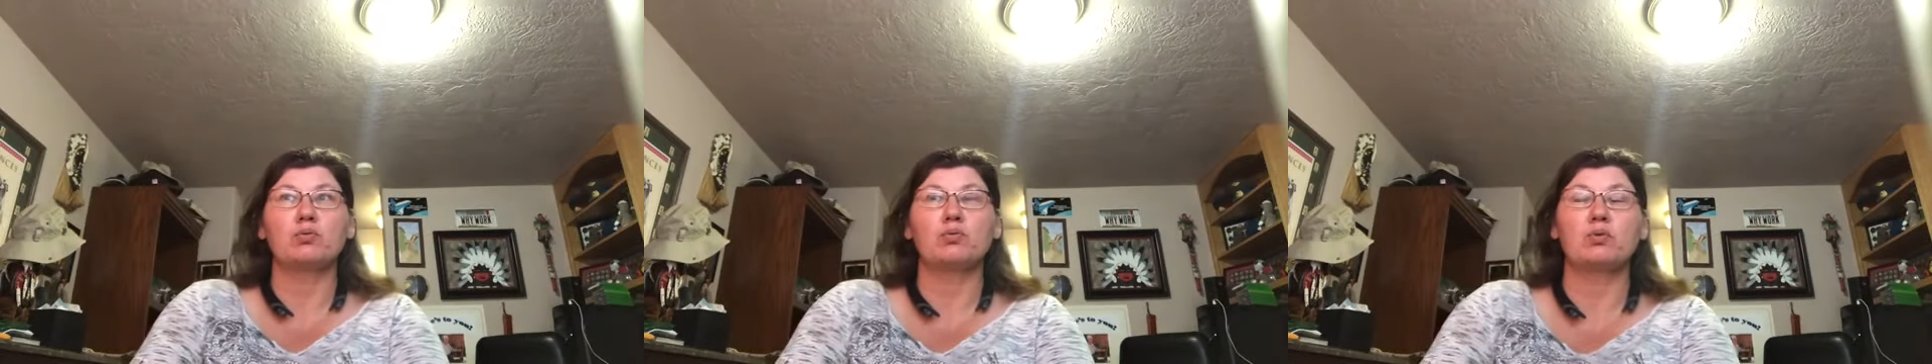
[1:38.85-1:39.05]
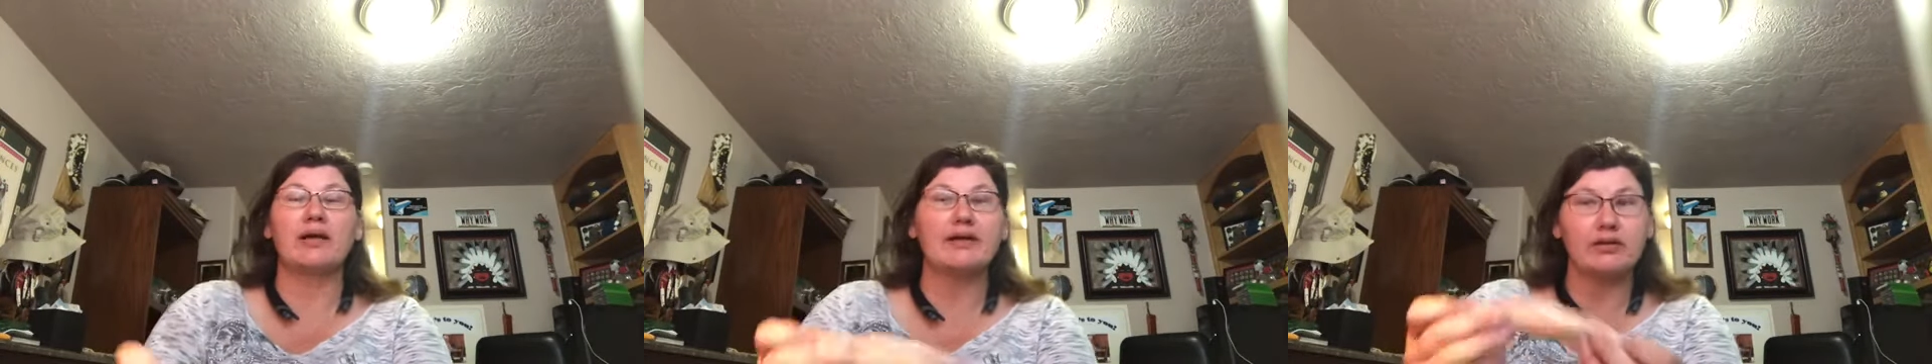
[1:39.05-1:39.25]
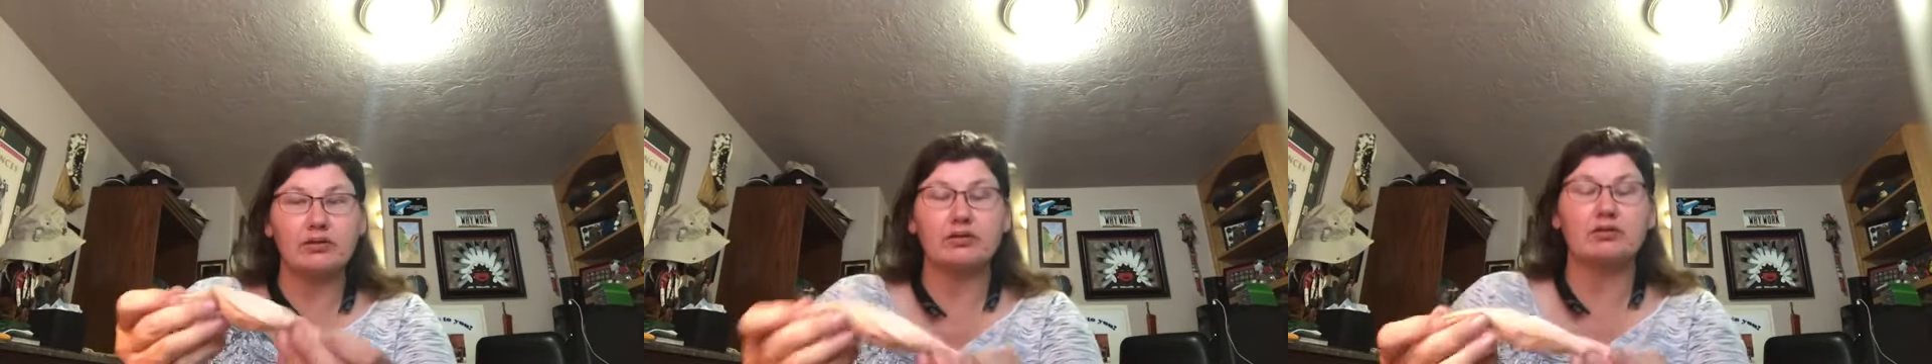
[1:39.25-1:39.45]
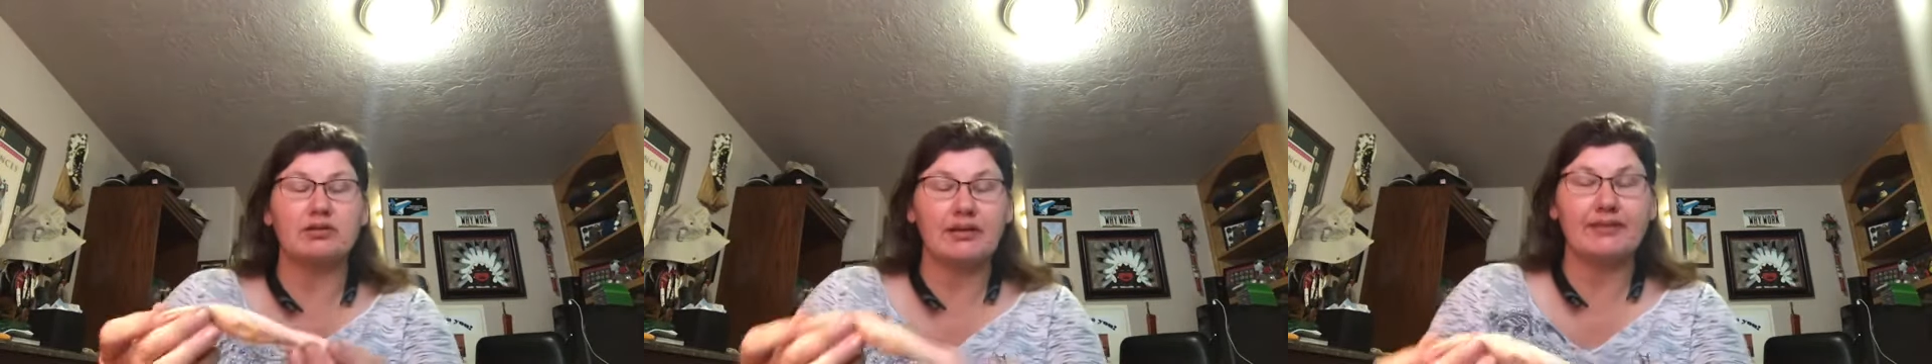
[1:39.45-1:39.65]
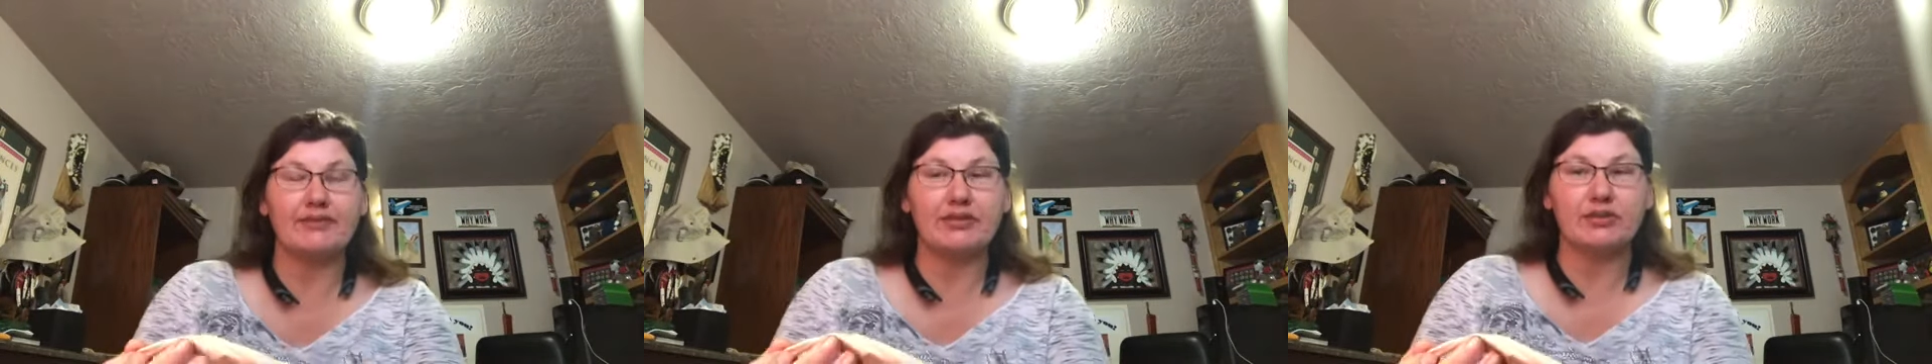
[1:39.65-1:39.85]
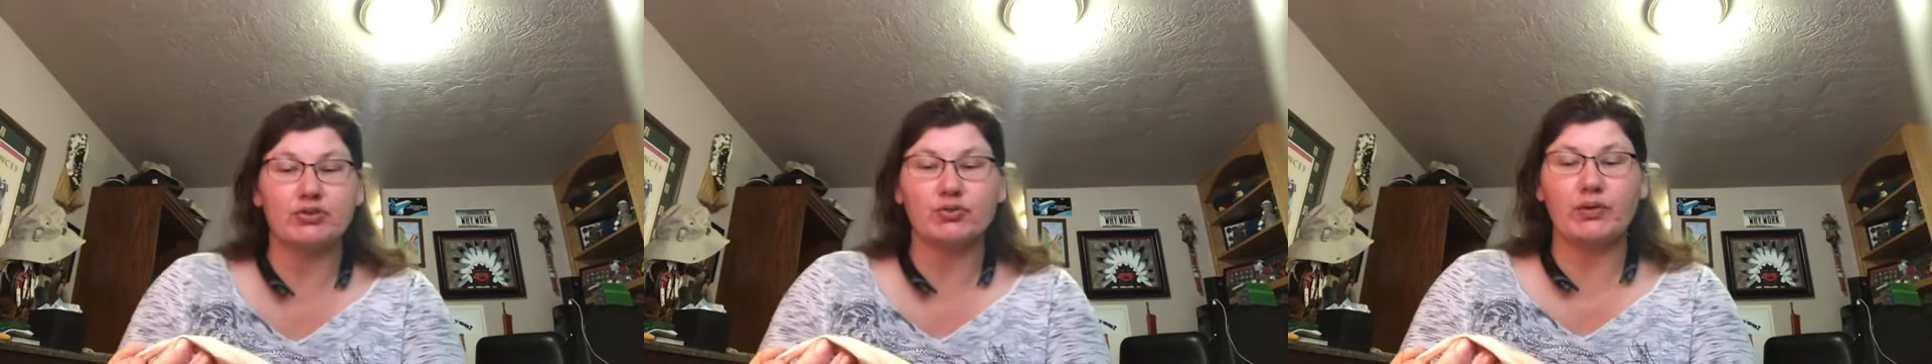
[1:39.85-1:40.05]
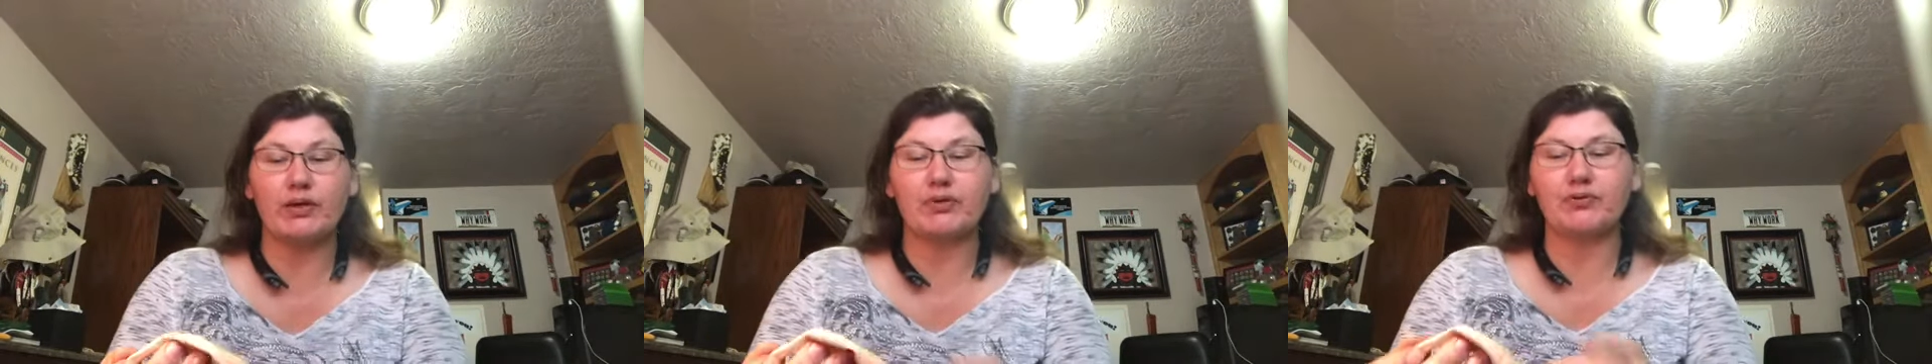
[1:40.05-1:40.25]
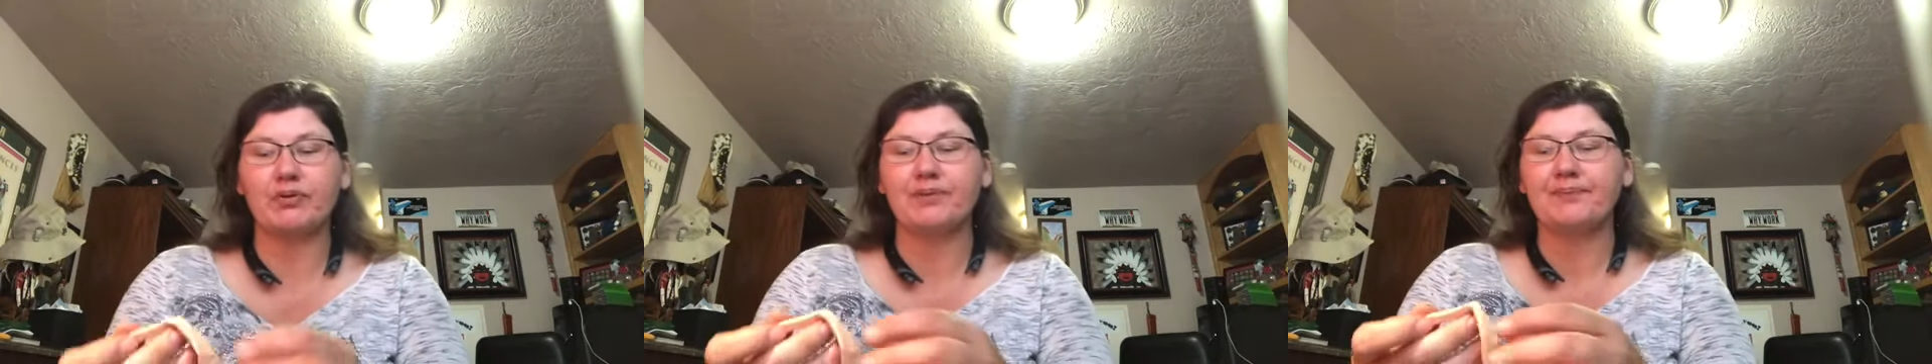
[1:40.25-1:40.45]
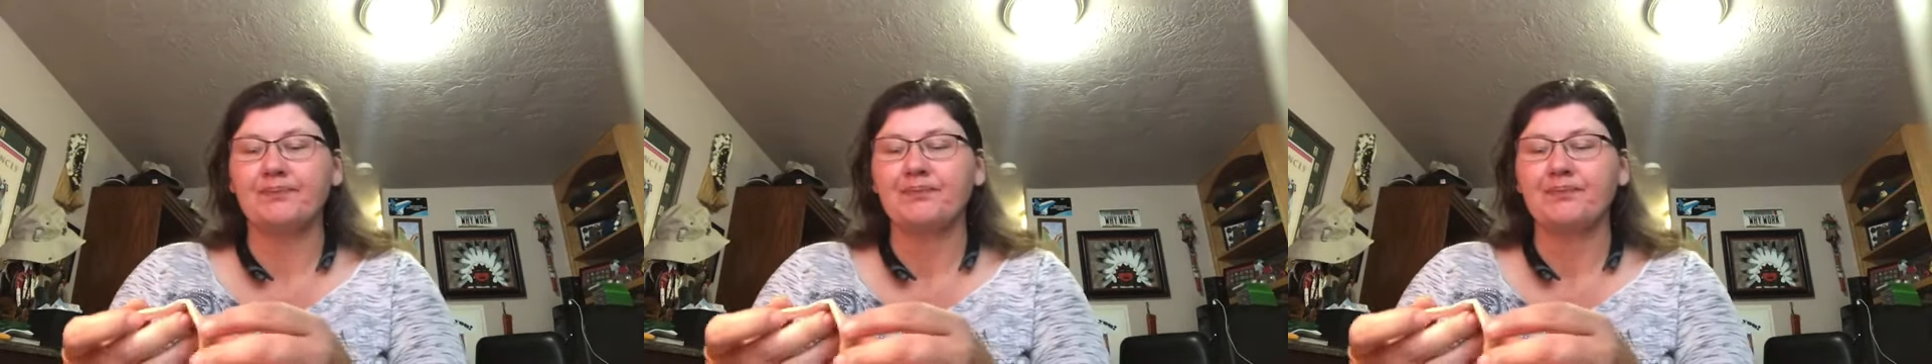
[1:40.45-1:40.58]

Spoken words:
regular 11-inch round.